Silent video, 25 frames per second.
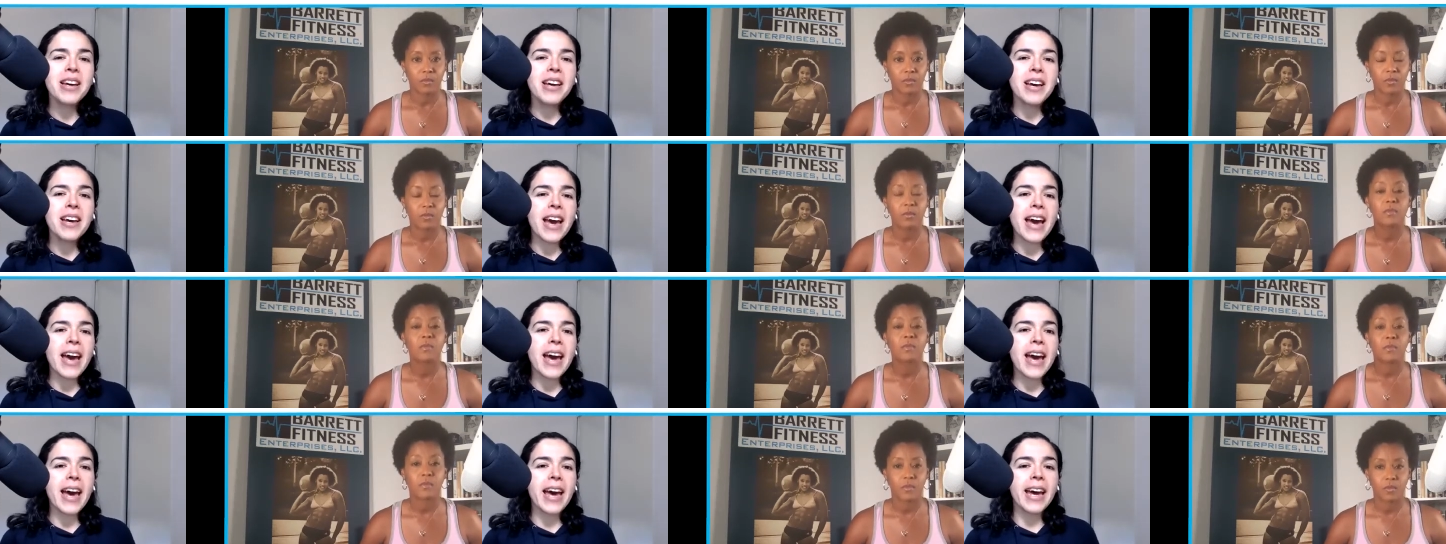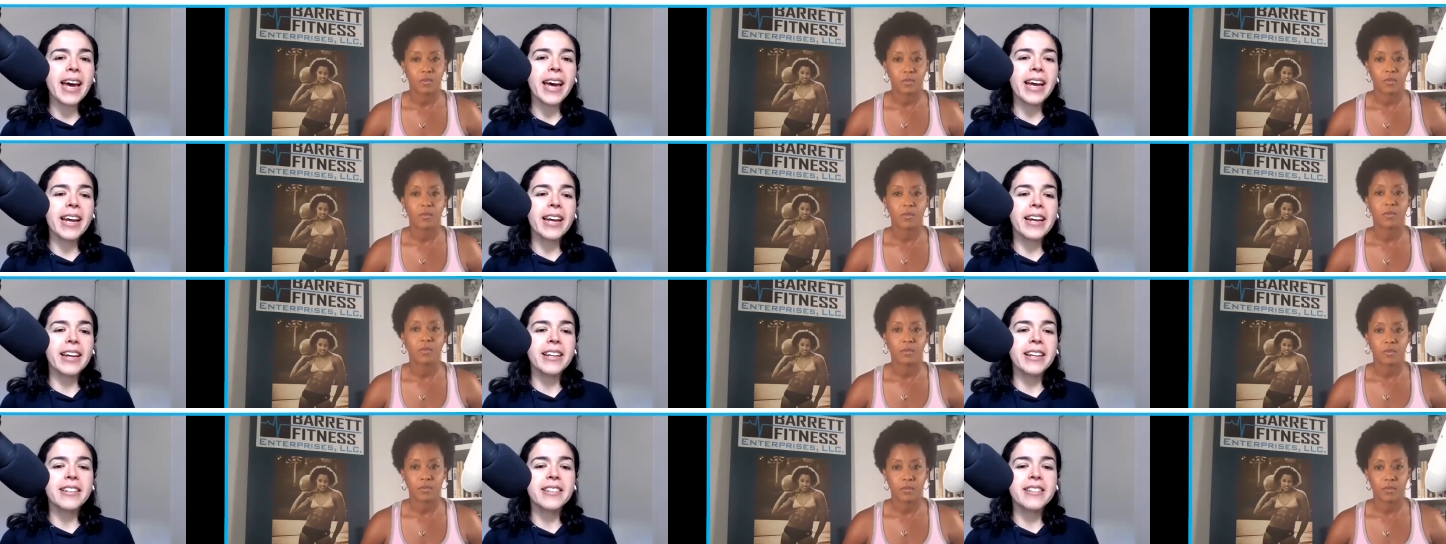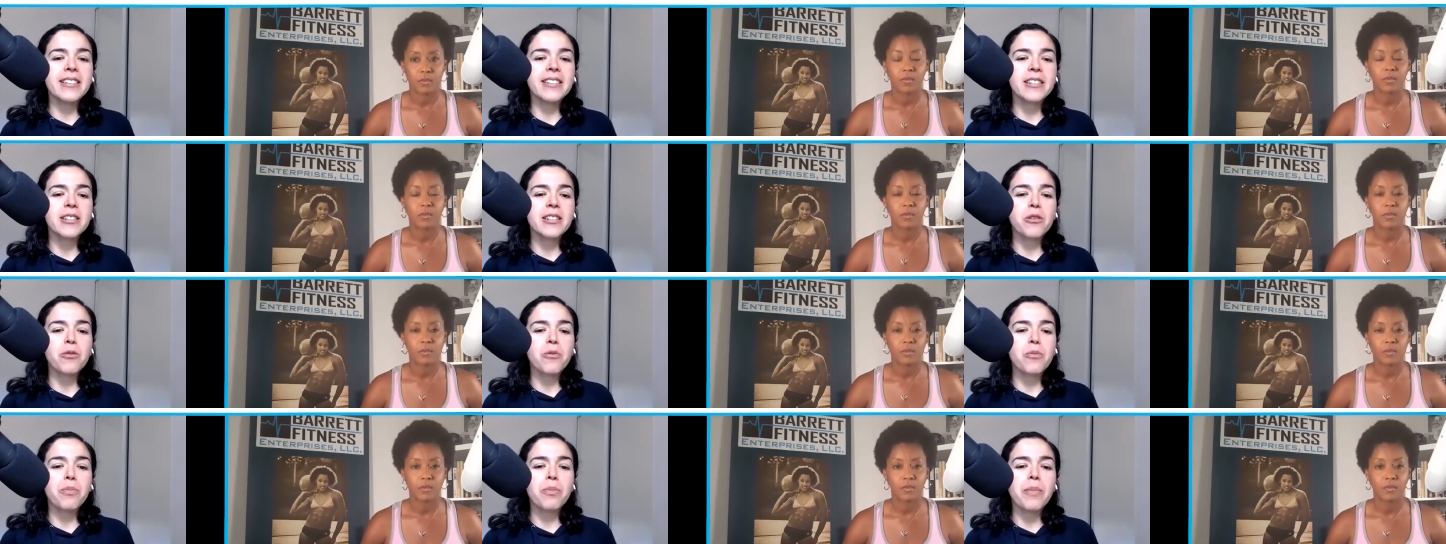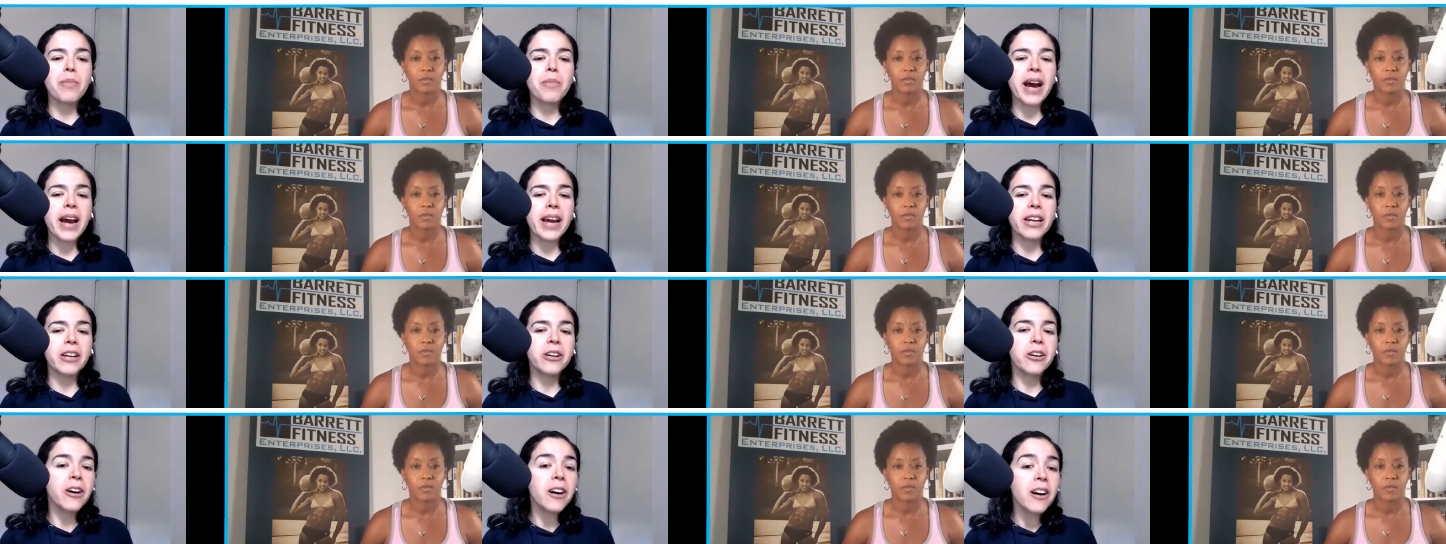Speaker 1: and my
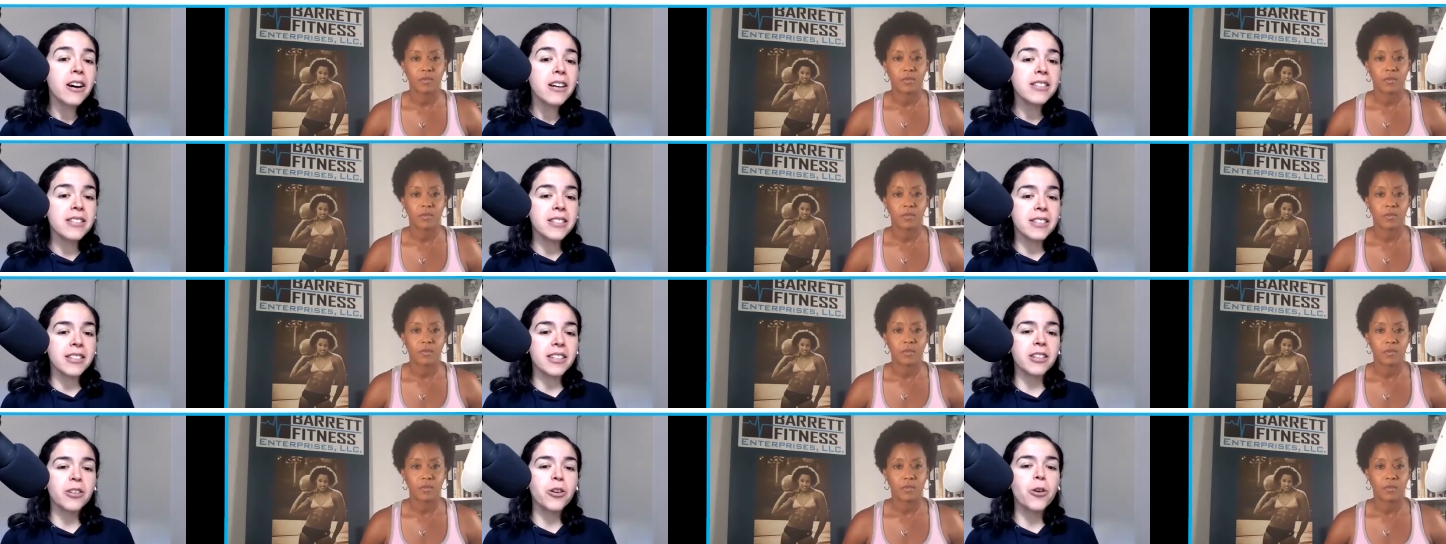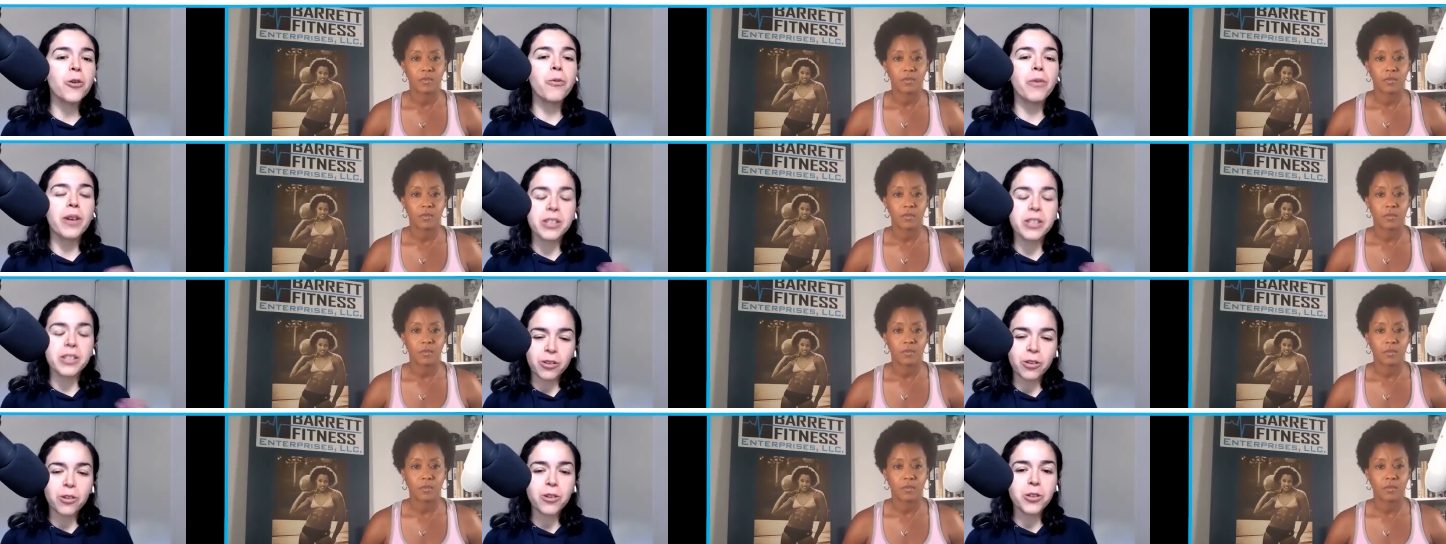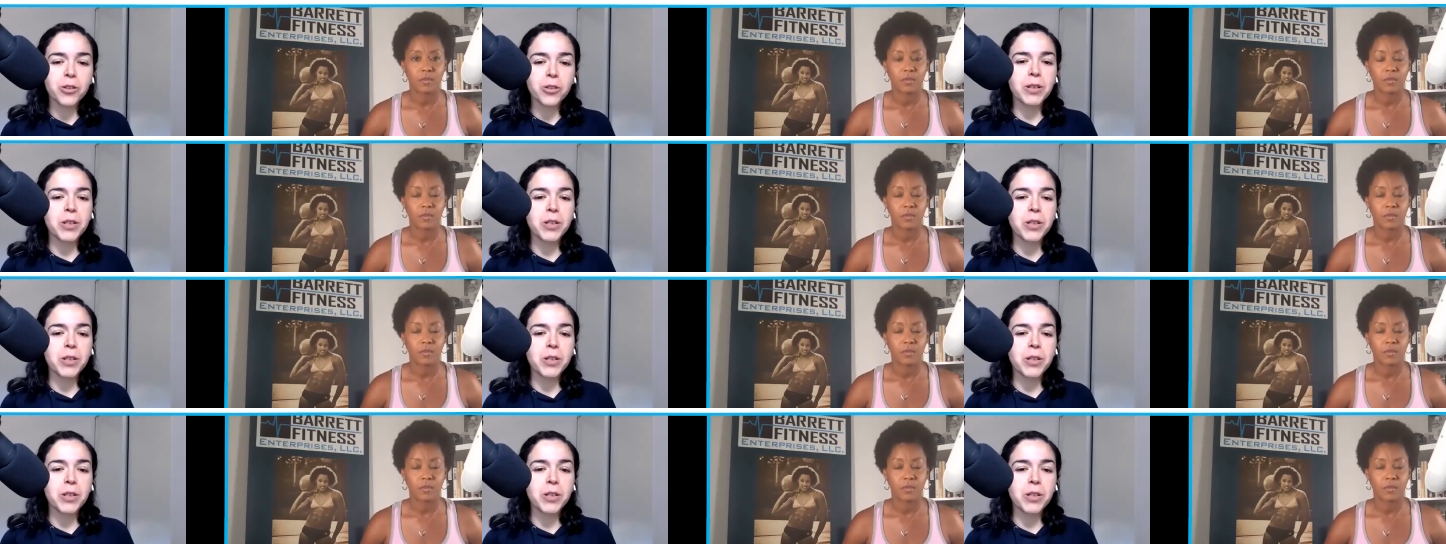cousin, who was also a